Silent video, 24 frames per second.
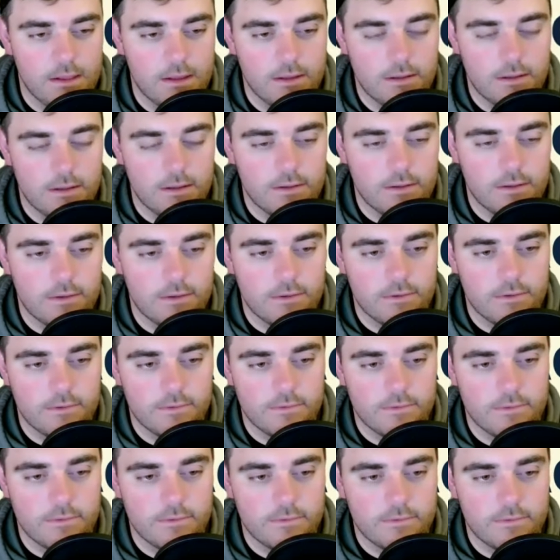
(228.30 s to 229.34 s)

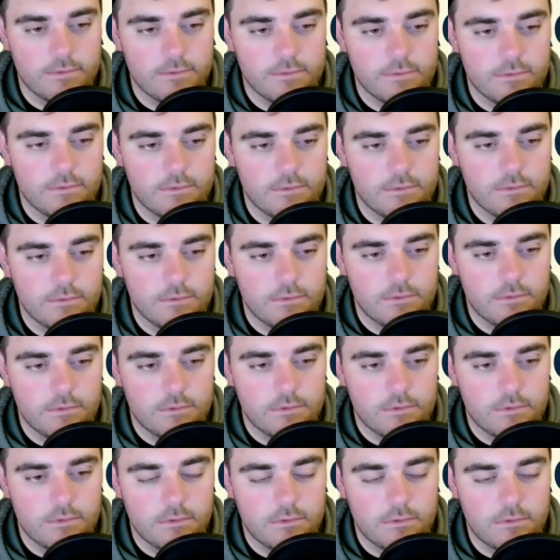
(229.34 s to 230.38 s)

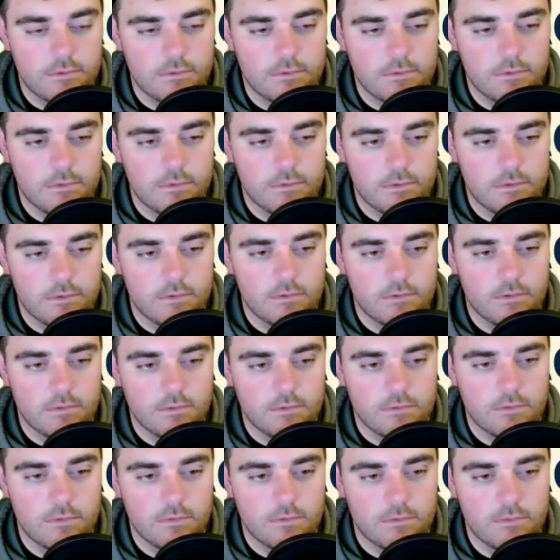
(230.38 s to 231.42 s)

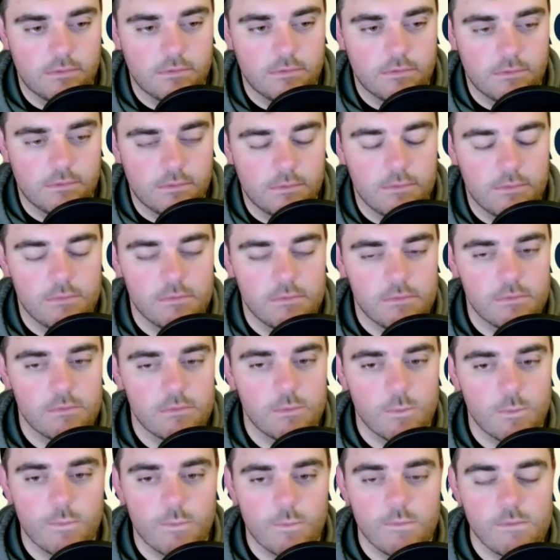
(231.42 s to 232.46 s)

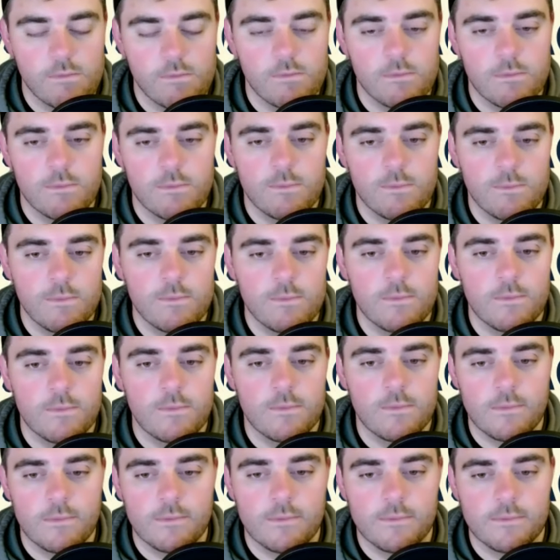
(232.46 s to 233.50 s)

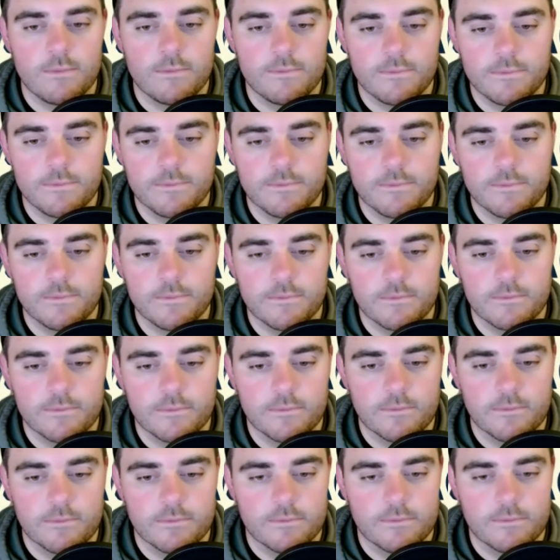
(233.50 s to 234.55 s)

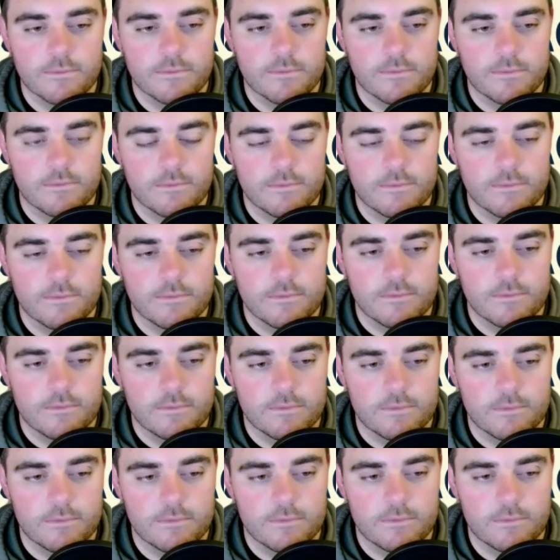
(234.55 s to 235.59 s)

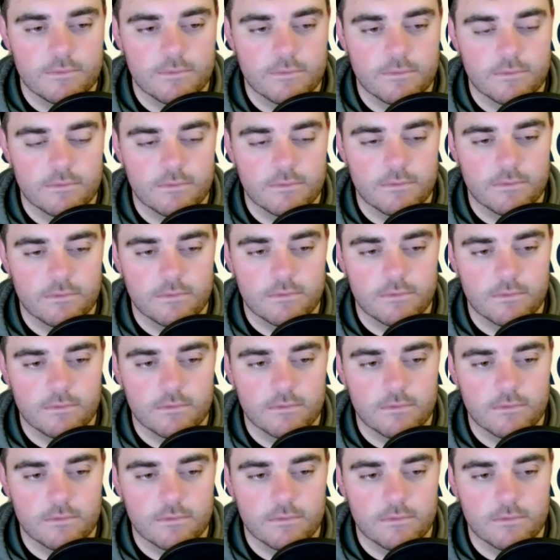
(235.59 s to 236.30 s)
(silent)